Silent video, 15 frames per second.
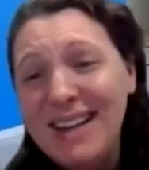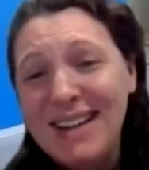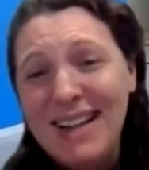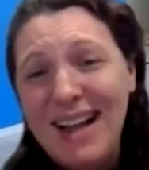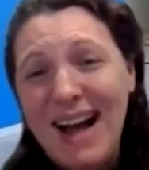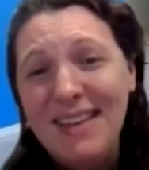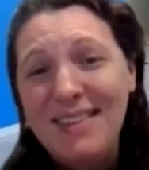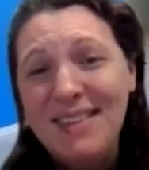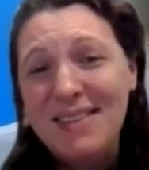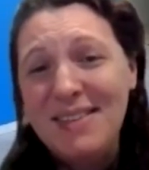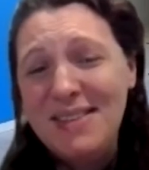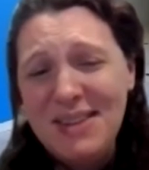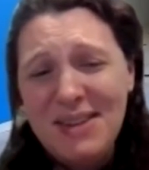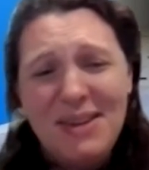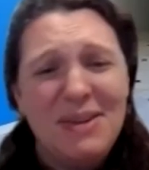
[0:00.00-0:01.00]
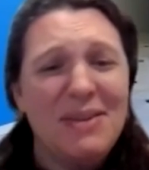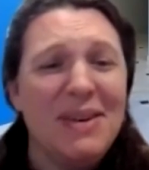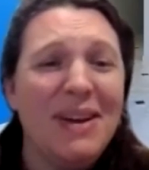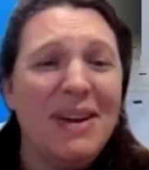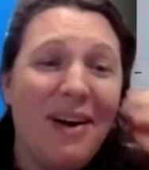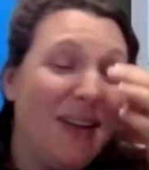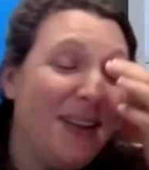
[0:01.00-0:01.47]
of classes too
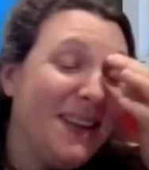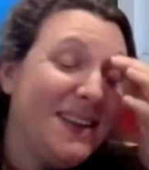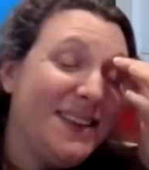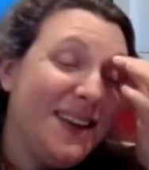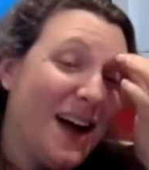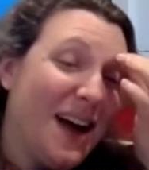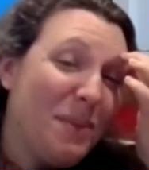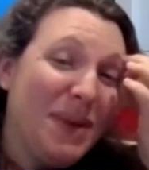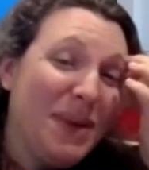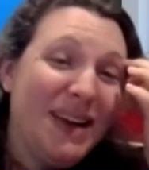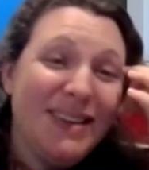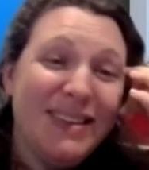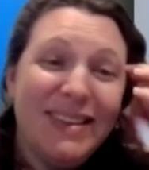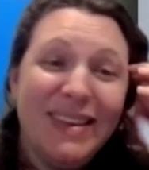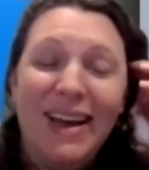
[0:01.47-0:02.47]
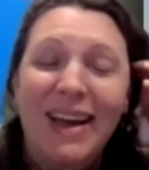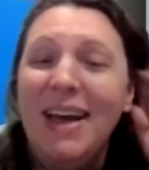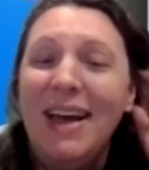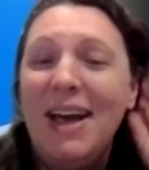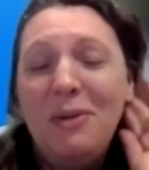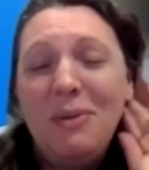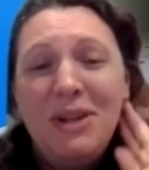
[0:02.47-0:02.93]
in all these topics.
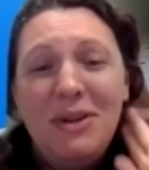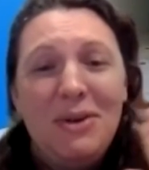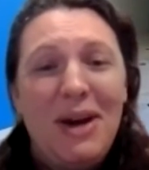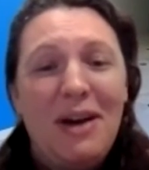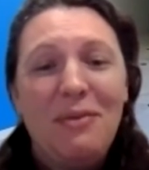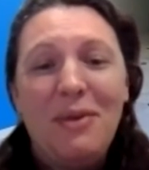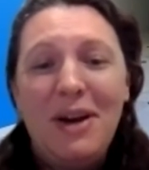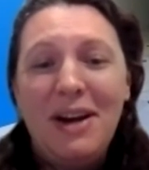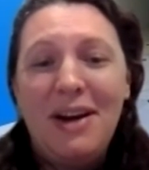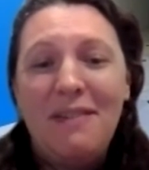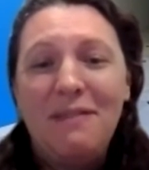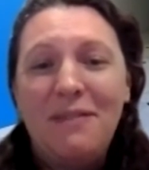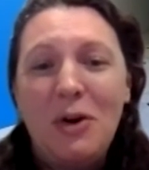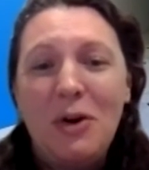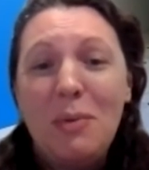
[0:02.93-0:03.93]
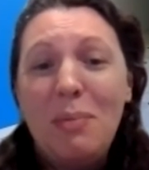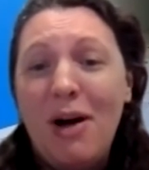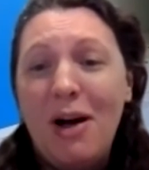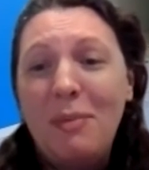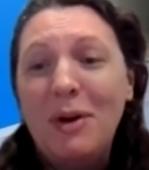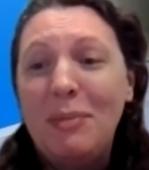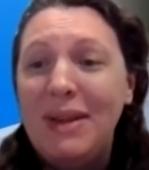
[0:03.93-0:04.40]
And we do have one on
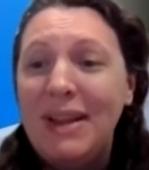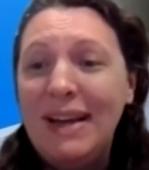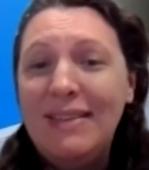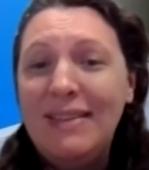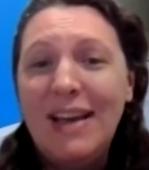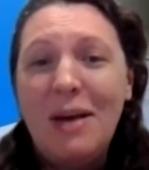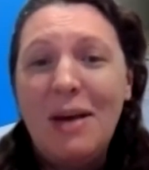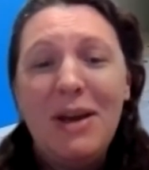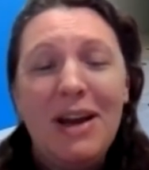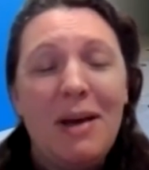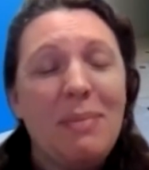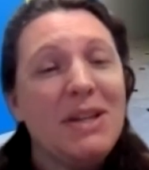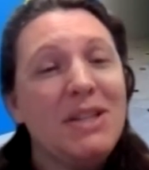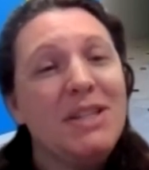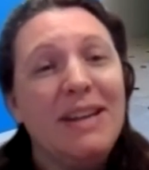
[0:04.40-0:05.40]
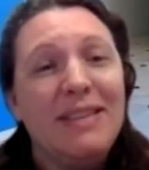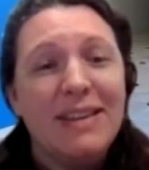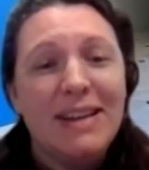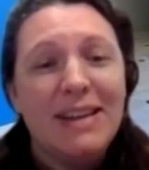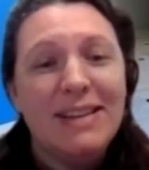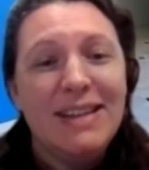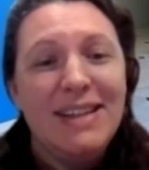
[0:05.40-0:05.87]
photopolymer plates coming up that
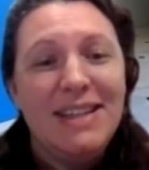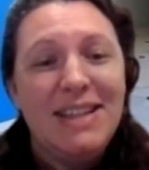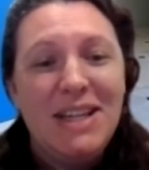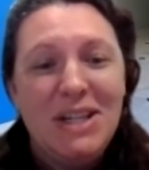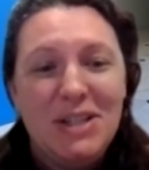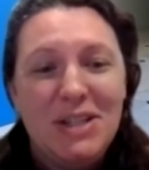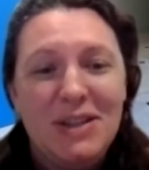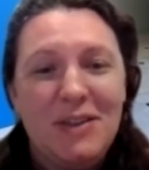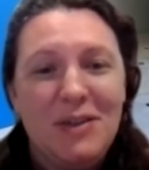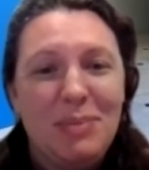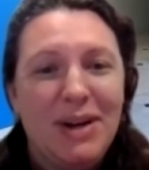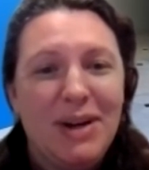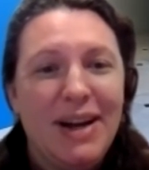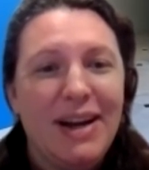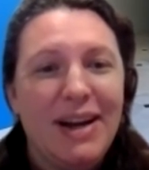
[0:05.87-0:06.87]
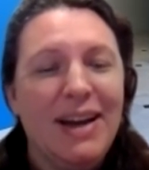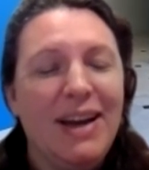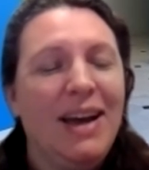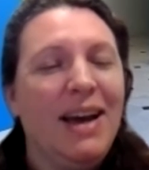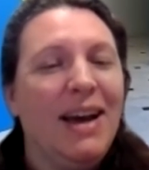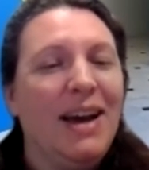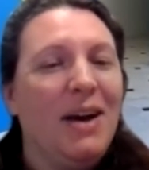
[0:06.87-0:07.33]
Jessica is going to teach in the spring.
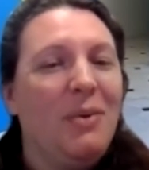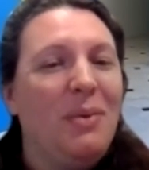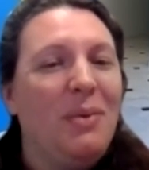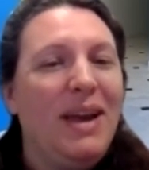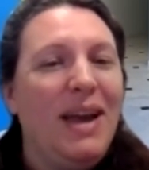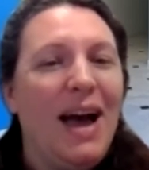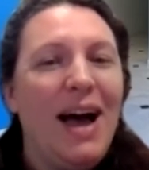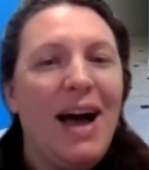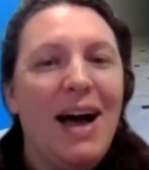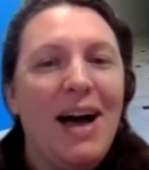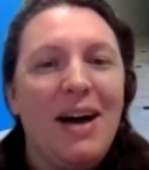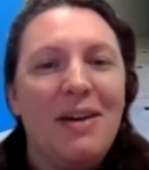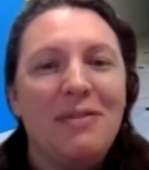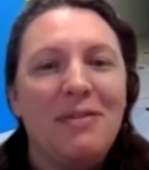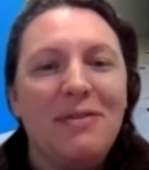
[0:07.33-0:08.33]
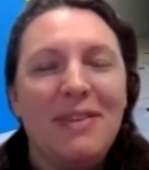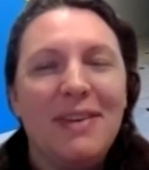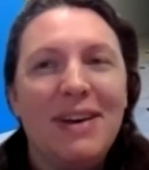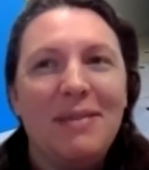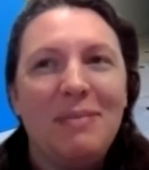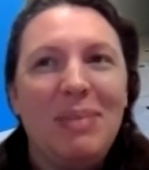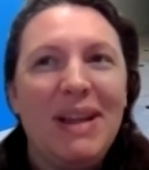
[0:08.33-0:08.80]
We have
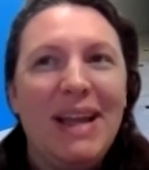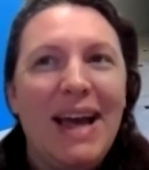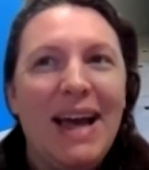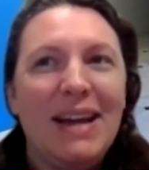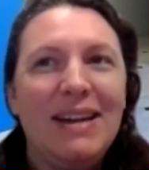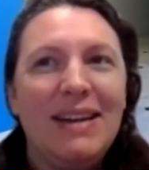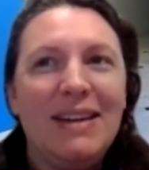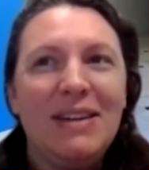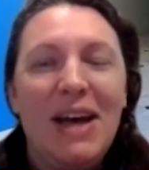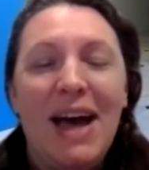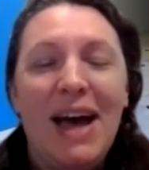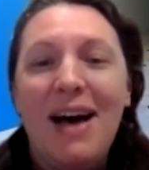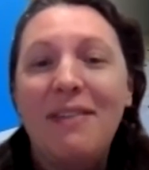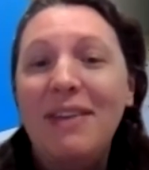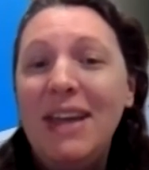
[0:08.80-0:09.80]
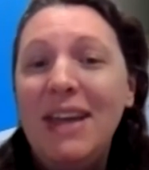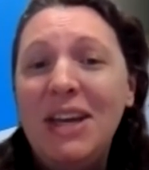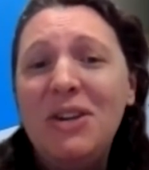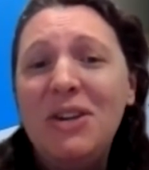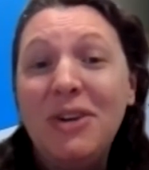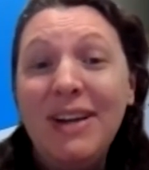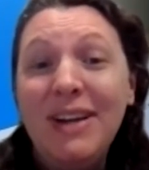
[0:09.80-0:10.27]
planned to have ink
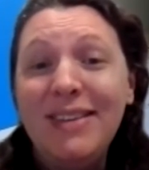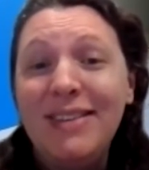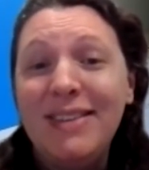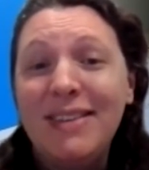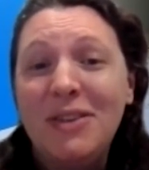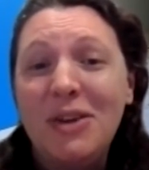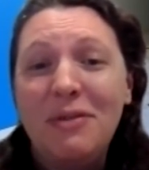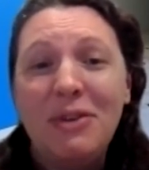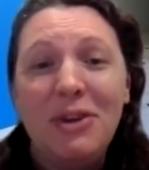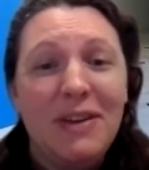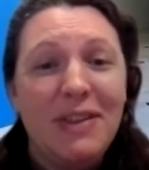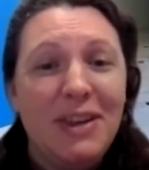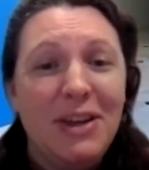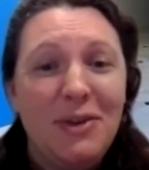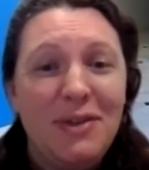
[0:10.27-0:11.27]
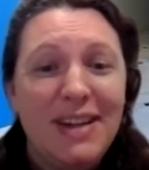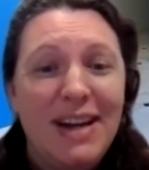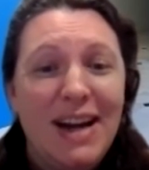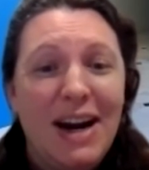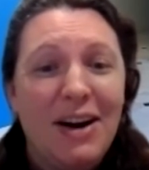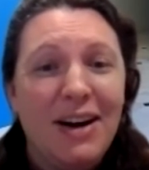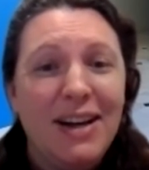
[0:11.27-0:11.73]
and drinks. So if you're in the Houston
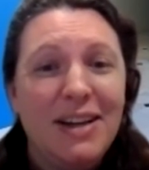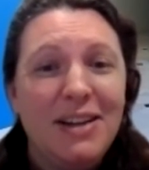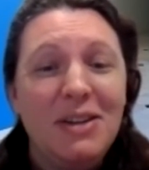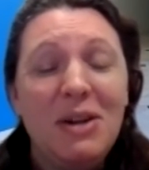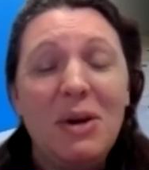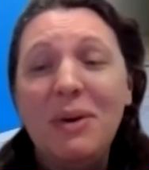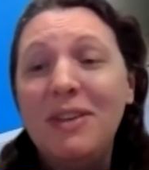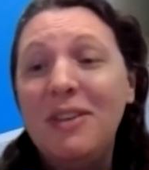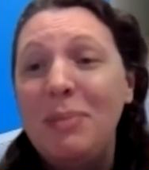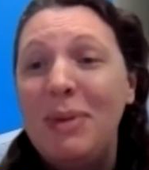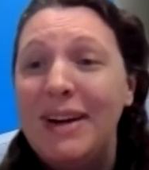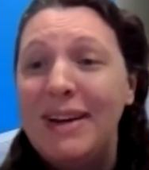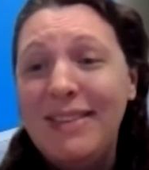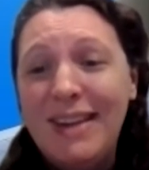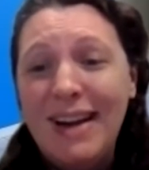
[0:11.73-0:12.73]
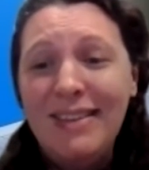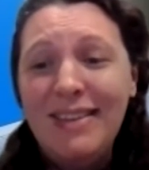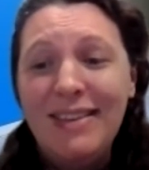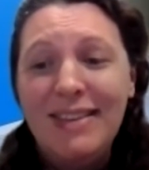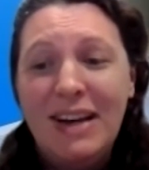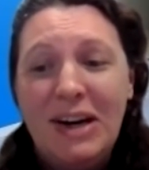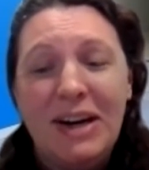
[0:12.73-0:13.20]
area, no experience
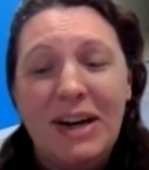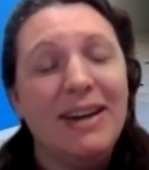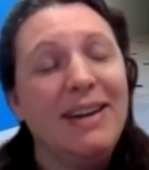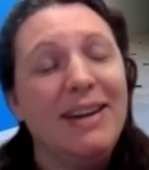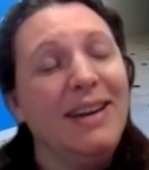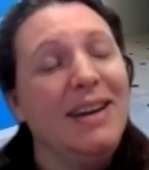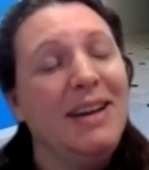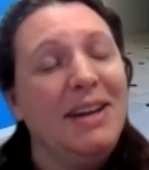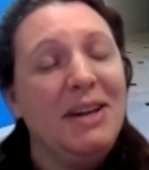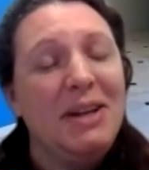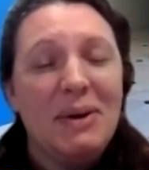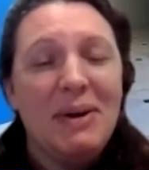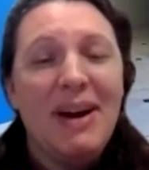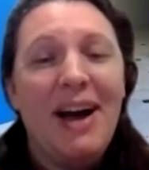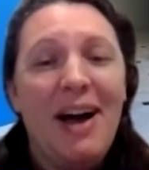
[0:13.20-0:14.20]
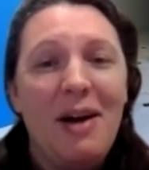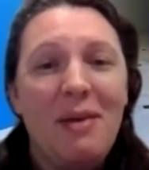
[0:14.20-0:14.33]
necessary. You know, come